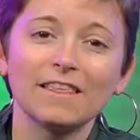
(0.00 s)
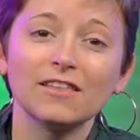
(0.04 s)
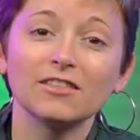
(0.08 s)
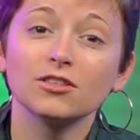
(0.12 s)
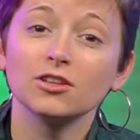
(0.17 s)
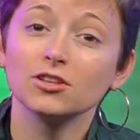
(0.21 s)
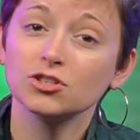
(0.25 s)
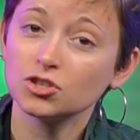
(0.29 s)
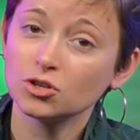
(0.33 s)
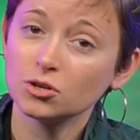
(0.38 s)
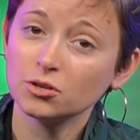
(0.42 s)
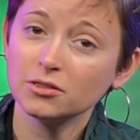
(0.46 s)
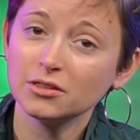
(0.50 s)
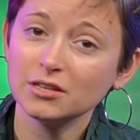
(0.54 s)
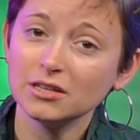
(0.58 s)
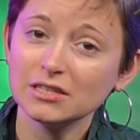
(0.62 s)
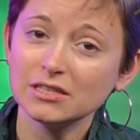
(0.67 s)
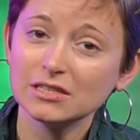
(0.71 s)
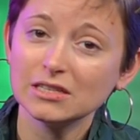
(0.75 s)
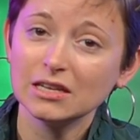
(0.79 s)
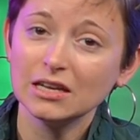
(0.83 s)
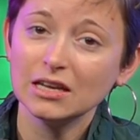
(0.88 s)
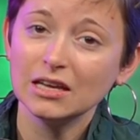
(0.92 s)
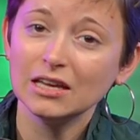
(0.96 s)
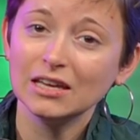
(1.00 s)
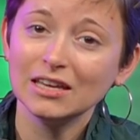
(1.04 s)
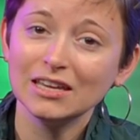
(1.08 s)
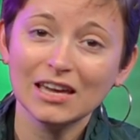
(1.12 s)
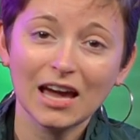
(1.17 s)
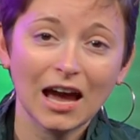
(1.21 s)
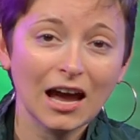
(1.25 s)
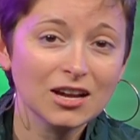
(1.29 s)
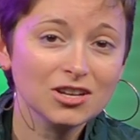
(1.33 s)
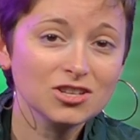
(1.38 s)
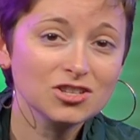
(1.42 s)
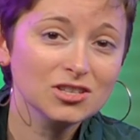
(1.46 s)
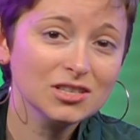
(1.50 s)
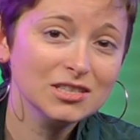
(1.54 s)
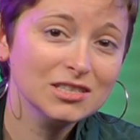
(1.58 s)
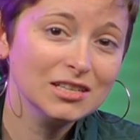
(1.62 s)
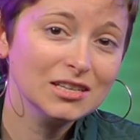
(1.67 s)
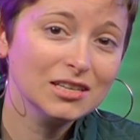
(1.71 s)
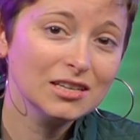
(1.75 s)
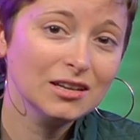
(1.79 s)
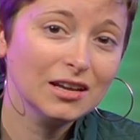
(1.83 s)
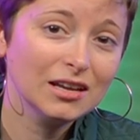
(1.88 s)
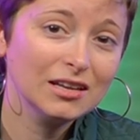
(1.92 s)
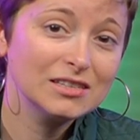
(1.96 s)
The truth is, he actually
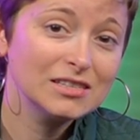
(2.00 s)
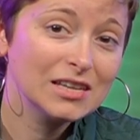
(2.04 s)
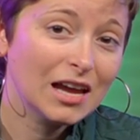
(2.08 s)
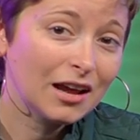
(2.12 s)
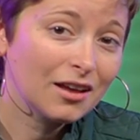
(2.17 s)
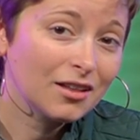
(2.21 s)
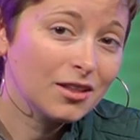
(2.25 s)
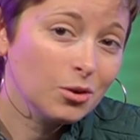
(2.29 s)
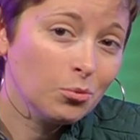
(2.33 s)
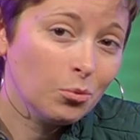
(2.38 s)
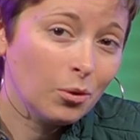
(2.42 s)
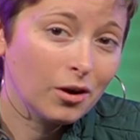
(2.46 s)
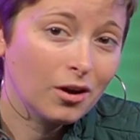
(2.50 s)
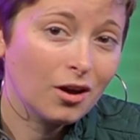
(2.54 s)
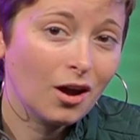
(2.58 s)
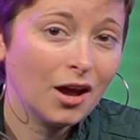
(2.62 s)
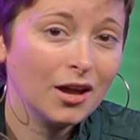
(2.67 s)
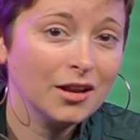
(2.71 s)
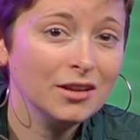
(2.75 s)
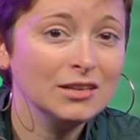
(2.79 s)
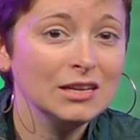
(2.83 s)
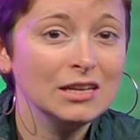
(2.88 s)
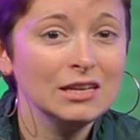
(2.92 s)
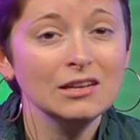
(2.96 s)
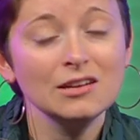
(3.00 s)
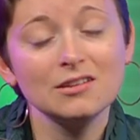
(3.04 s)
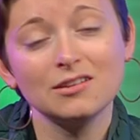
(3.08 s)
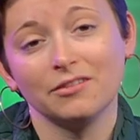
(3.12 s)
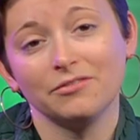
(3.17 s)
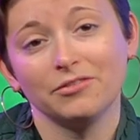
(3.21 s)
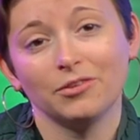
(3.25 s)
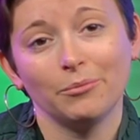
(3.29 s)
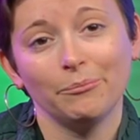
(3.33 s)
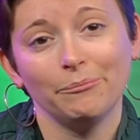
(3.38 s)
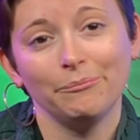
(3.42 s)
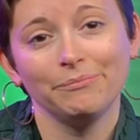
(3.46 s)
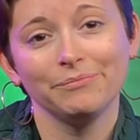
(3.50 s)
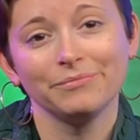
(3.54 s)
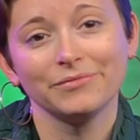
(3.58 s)
did exactly what God needed of him.